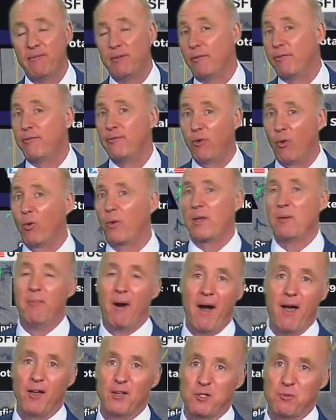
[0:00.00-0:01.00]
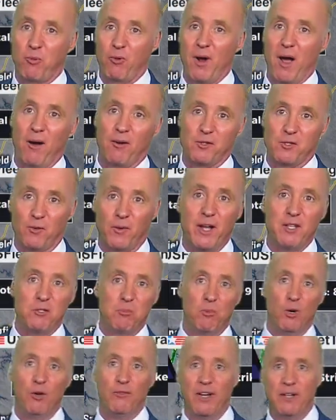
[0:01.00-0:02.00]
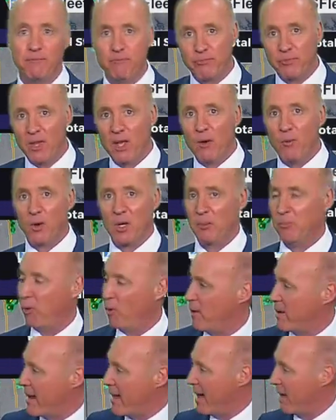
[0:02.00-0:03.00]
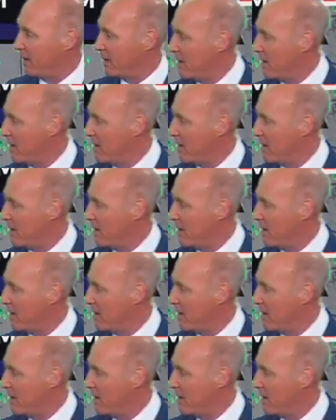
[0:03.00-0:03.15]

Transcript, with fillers: to 40 miles per hour. So it's moving. Want to point out